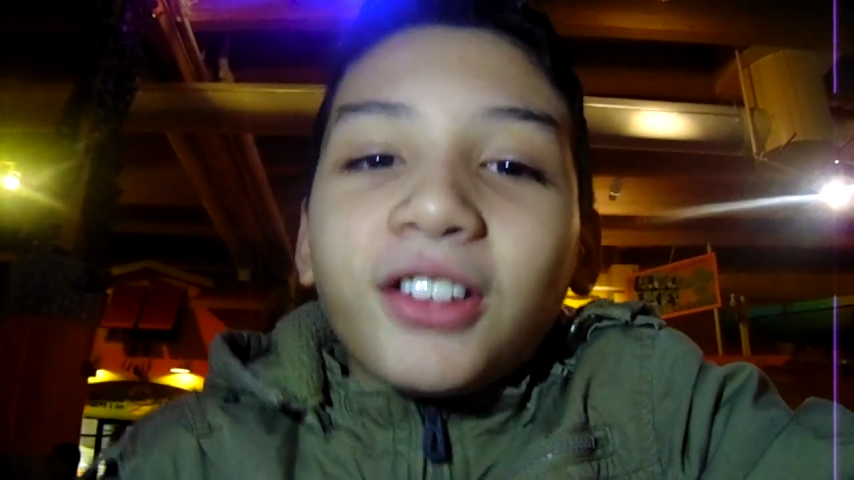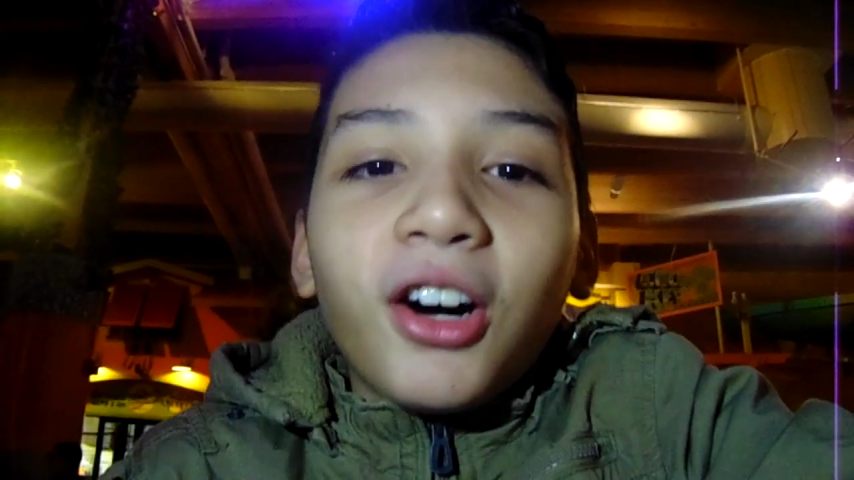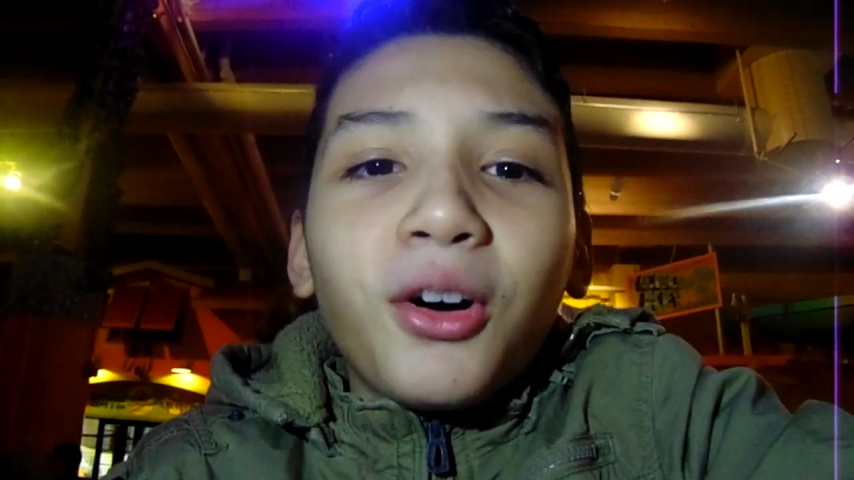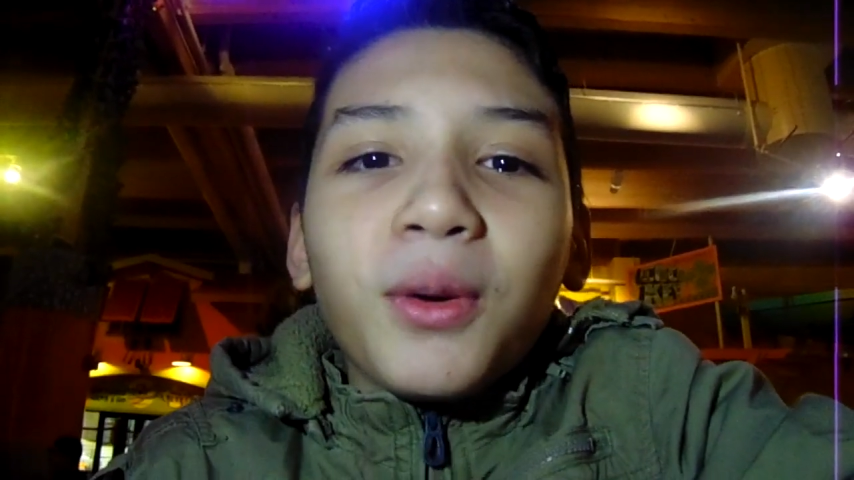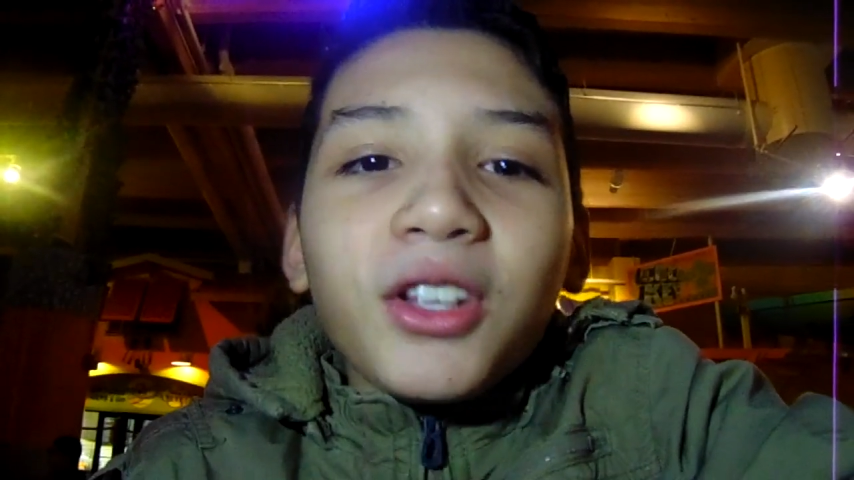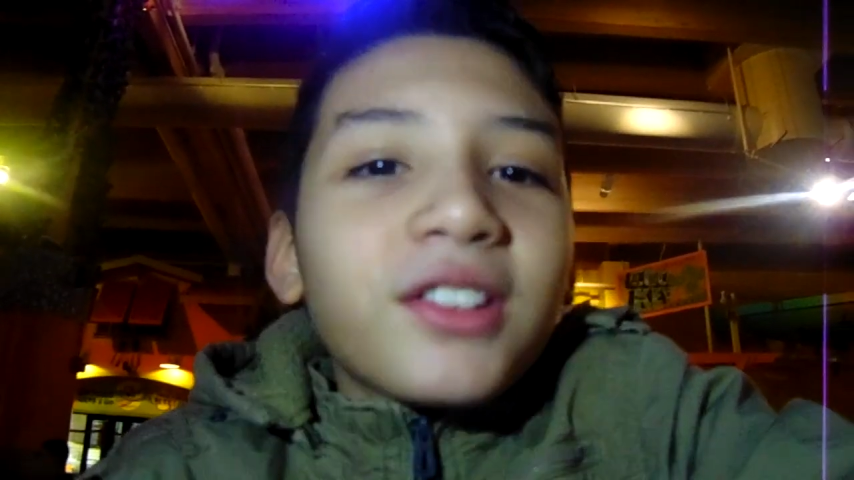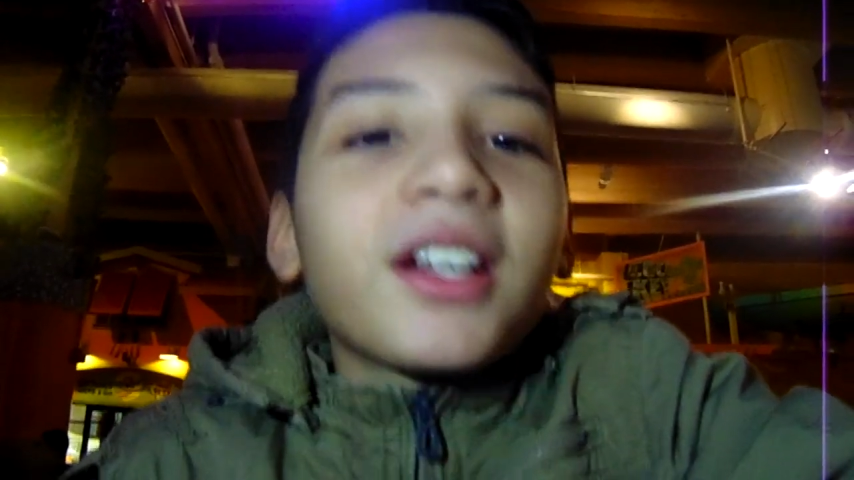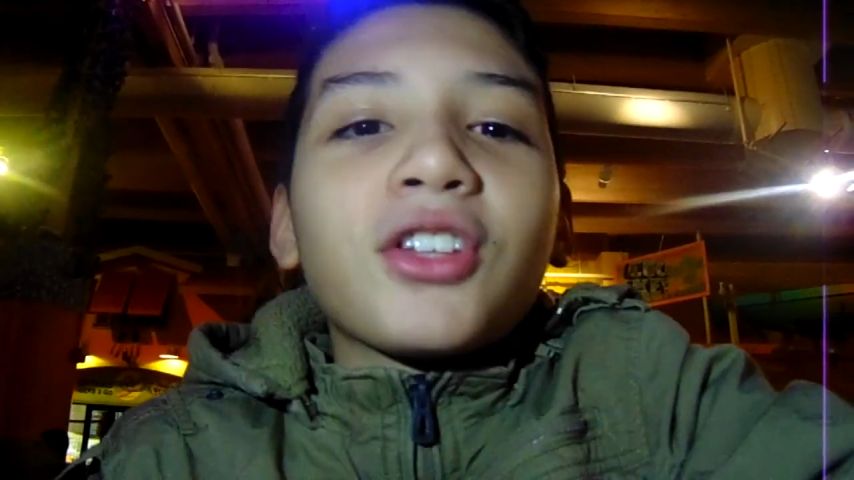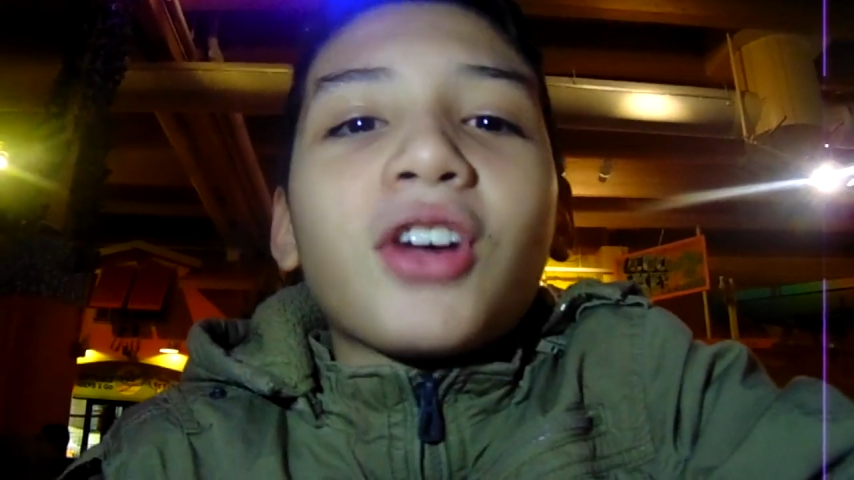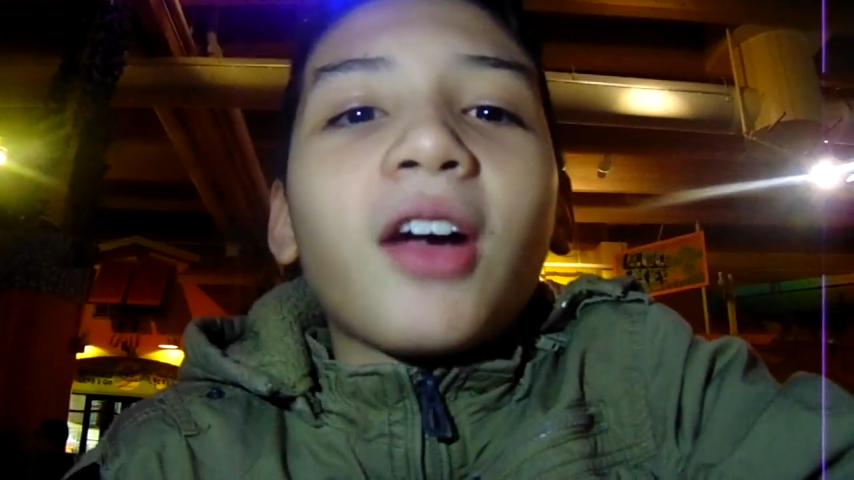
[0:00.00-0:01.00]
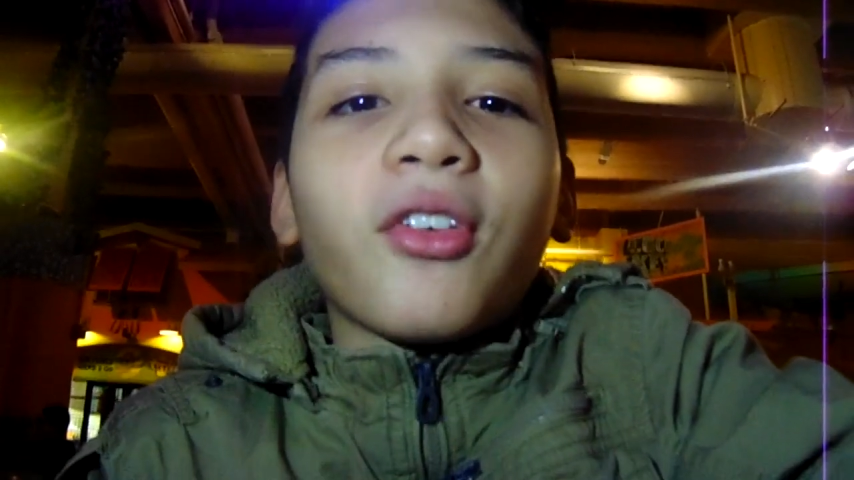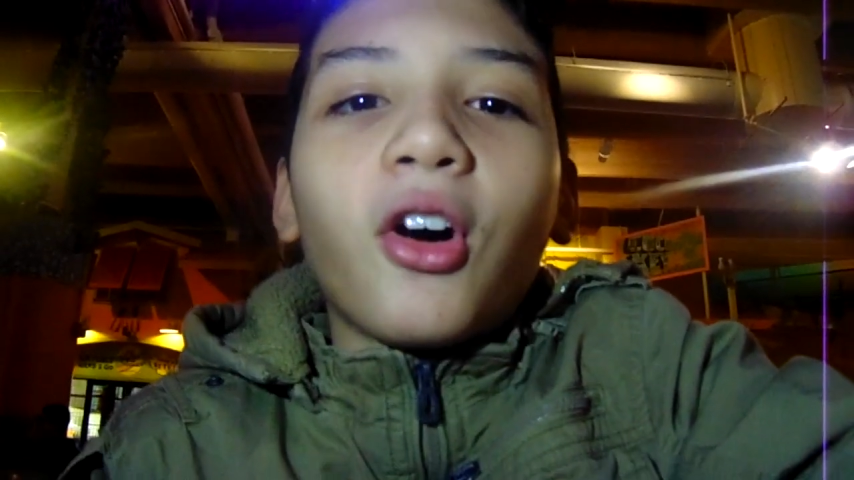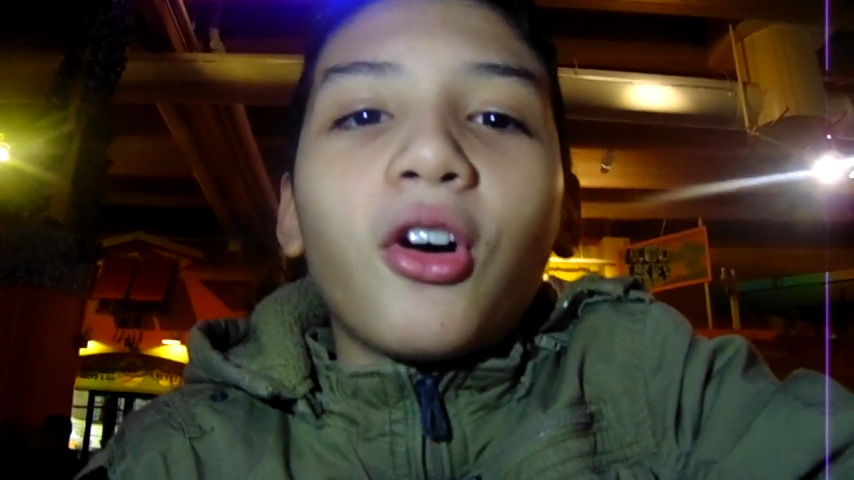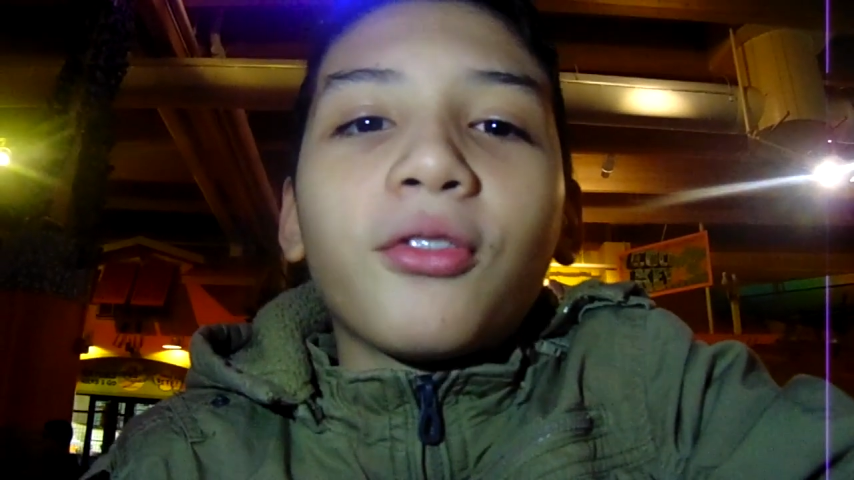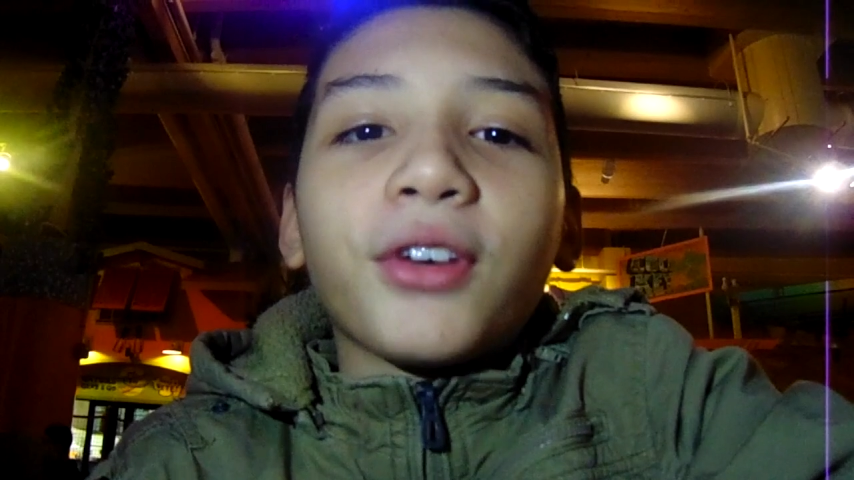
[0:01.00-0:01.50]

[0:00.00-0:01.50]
So we're just gonna drive home